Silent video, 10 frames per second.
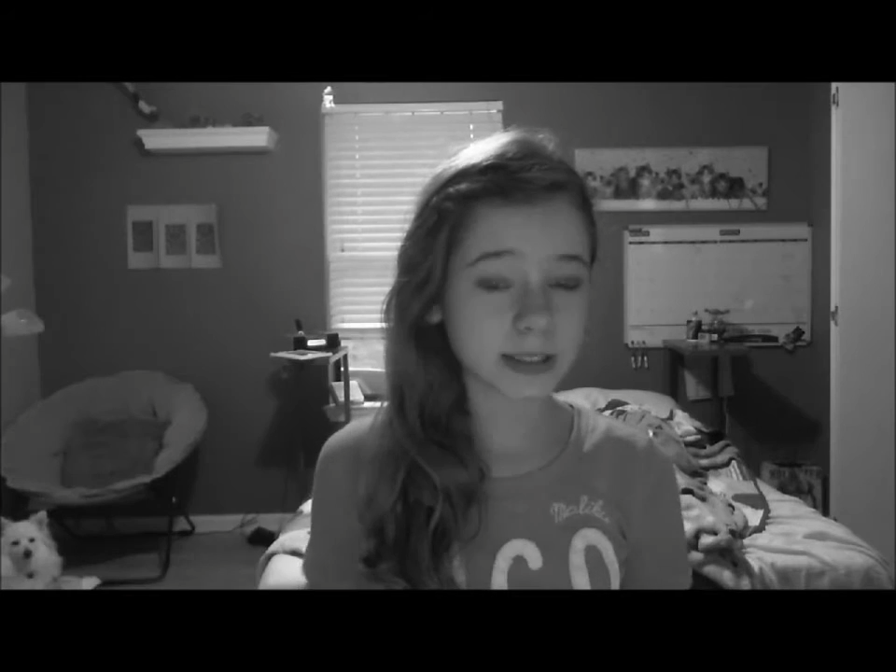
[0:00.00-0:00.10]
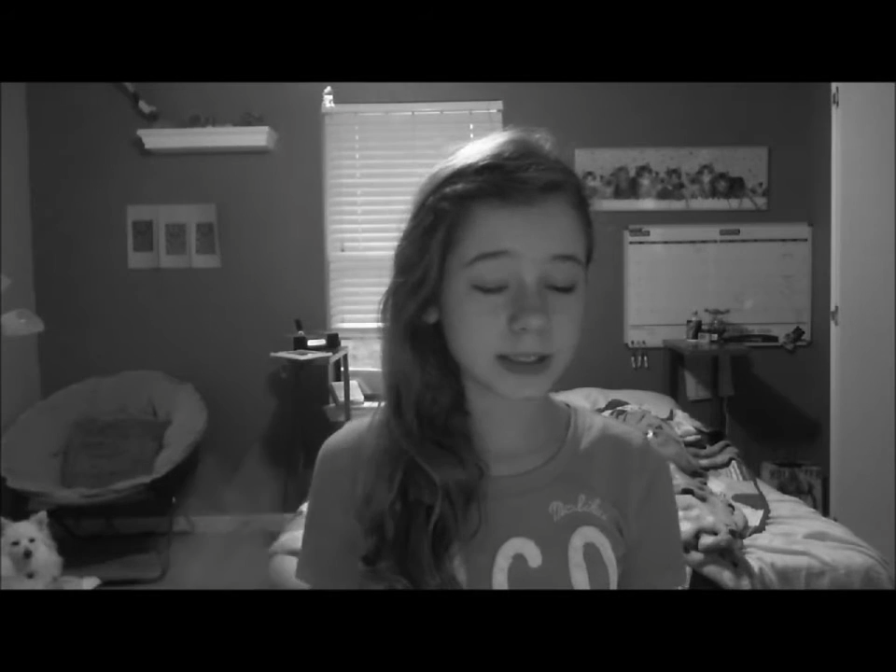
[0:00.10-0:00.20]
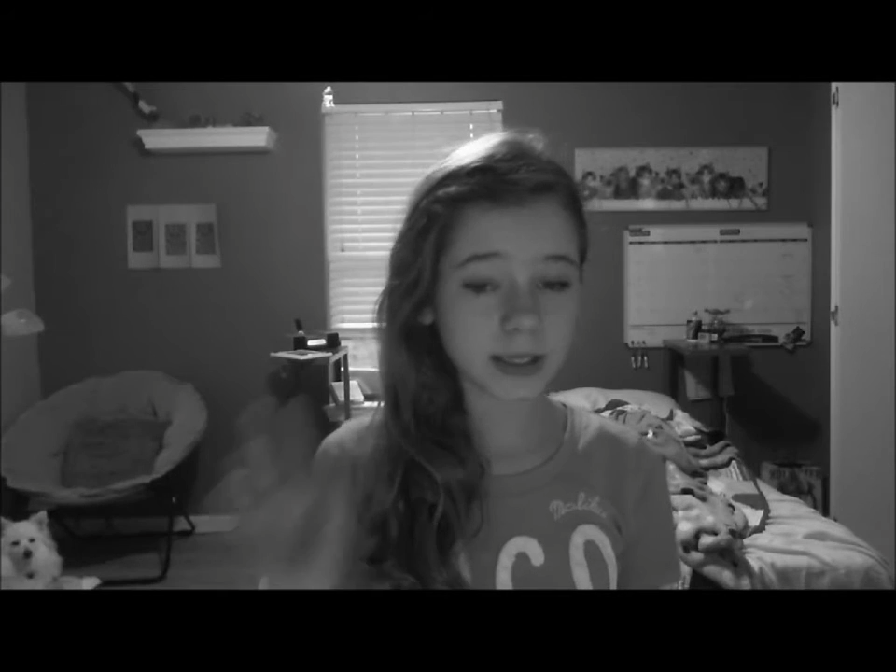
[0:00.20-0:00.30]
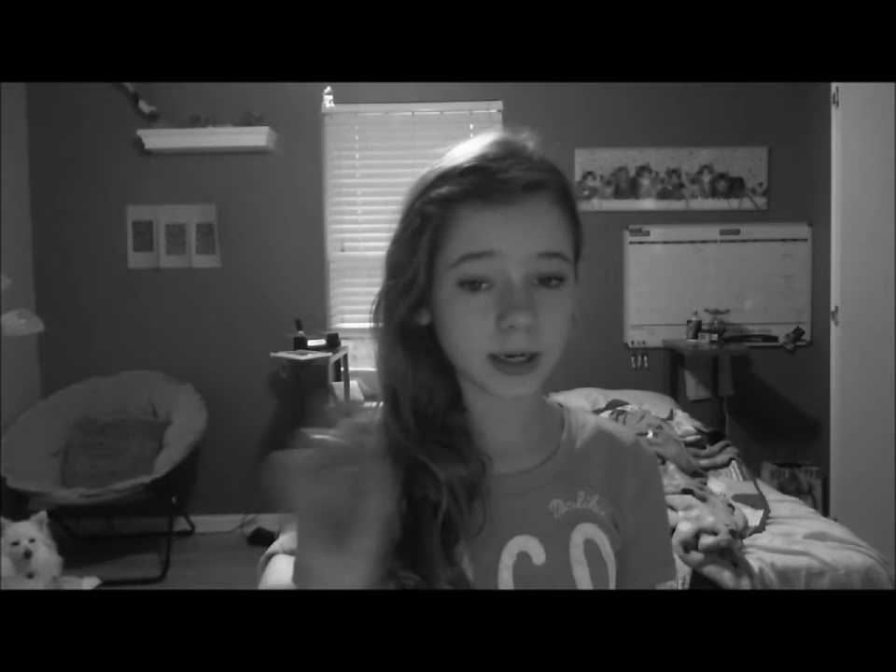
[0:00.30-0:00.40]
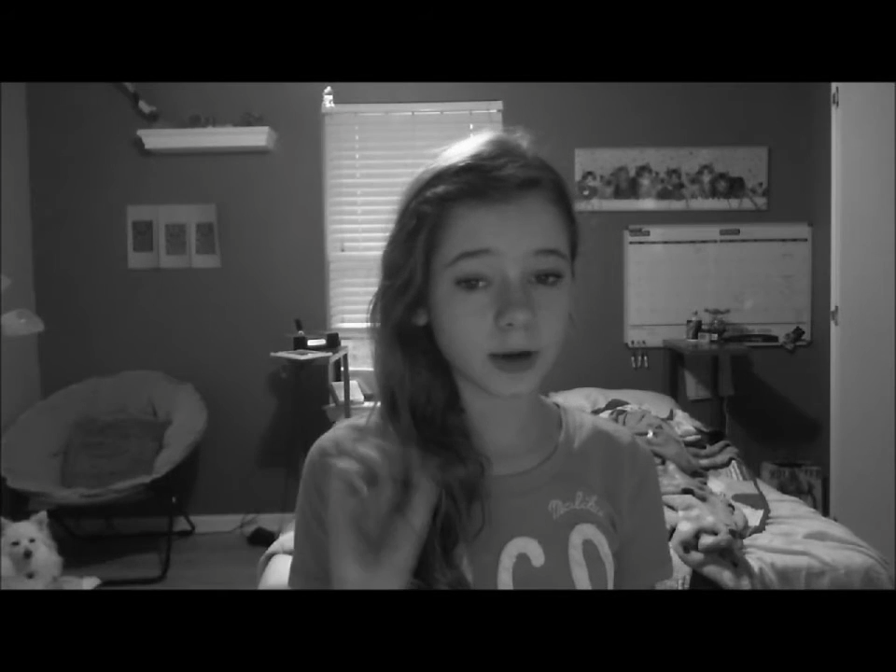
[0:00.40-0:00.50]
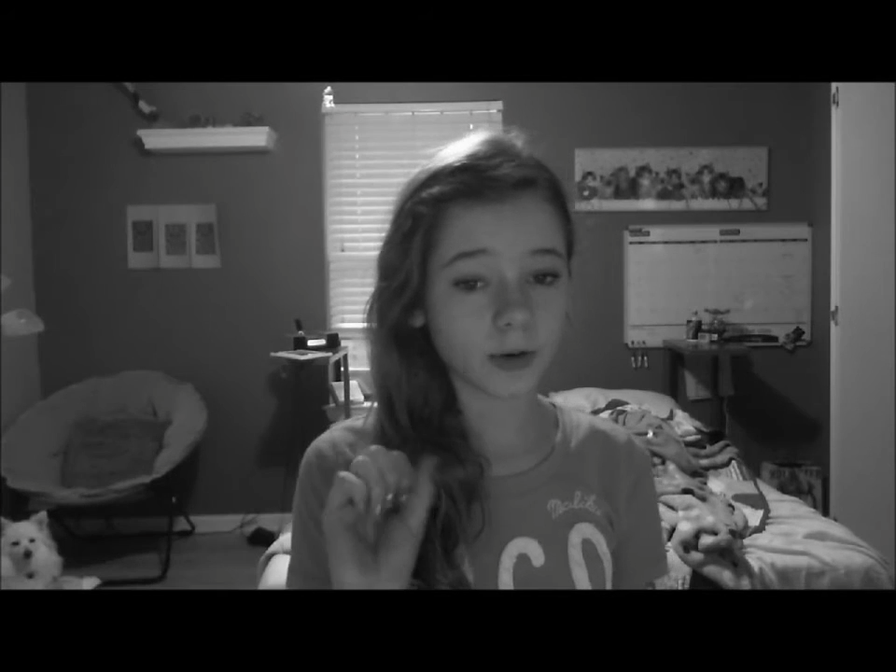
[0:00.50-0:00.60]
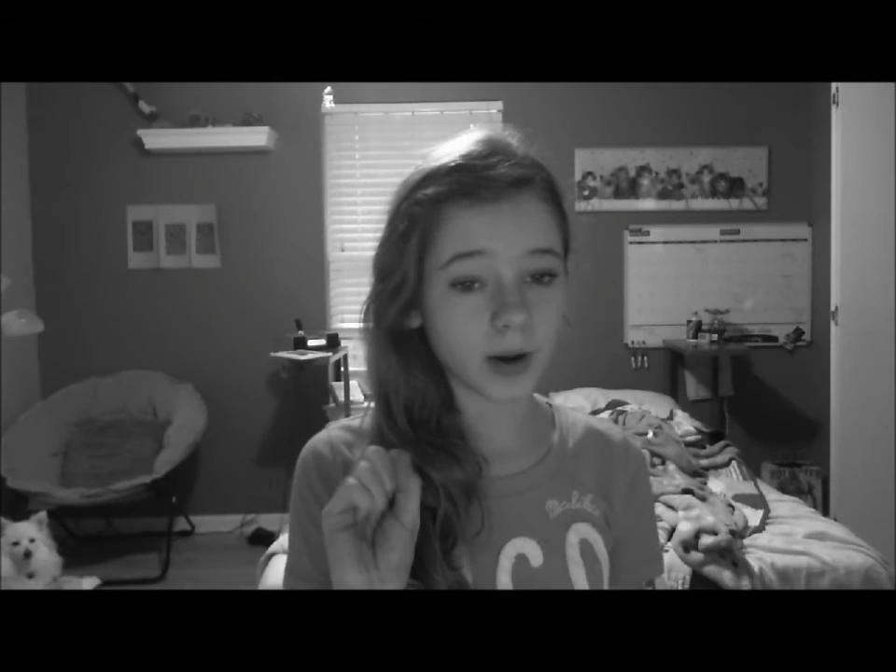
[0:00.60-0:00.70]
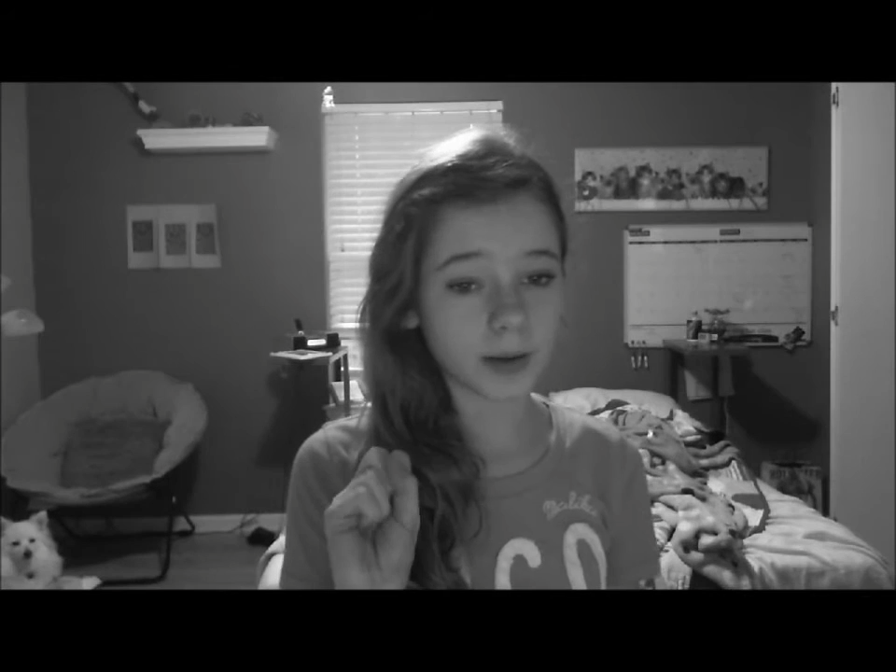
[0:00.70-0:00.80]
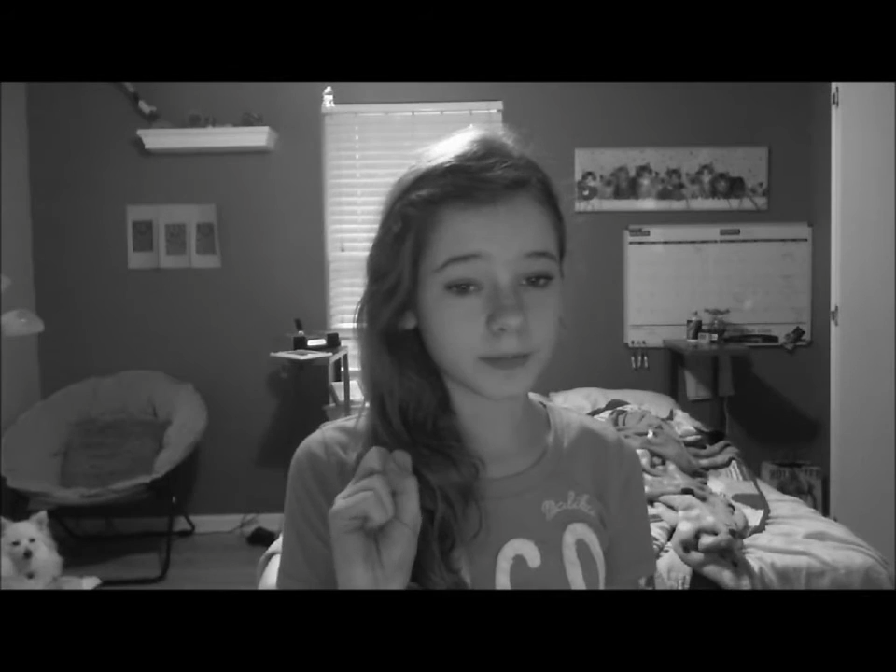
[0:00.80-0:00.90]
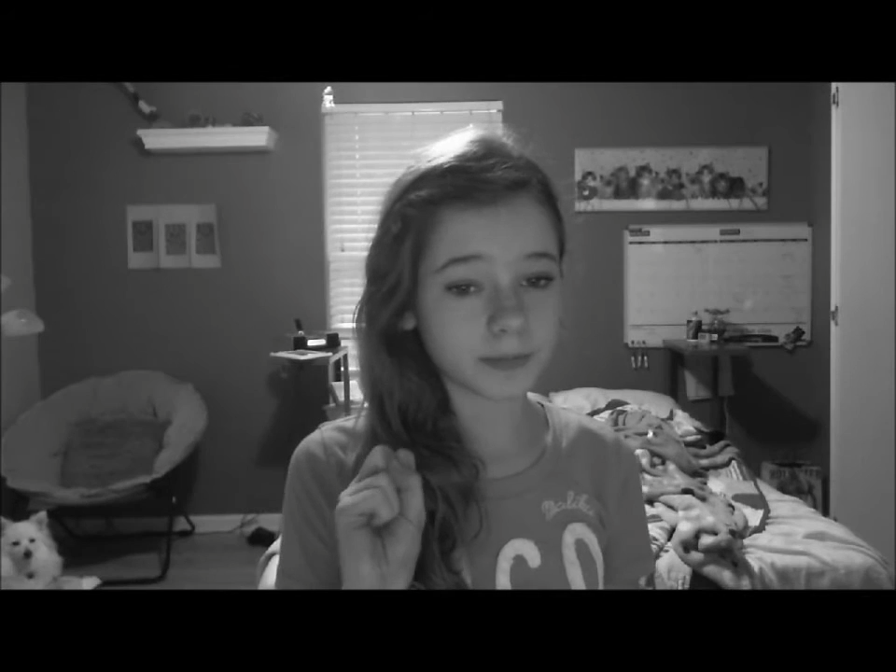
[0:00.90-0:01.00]
is going to go
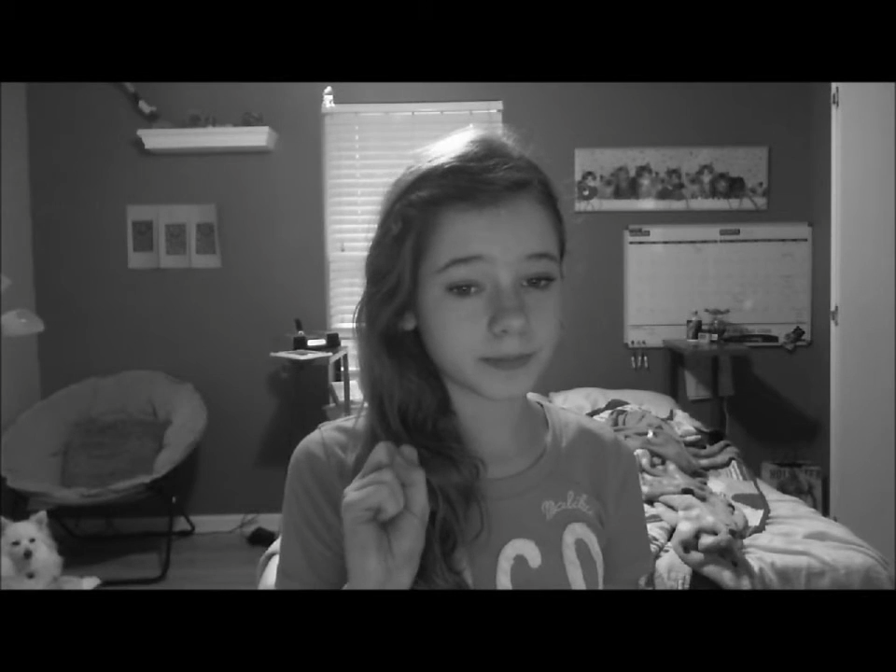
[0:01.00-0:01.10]
on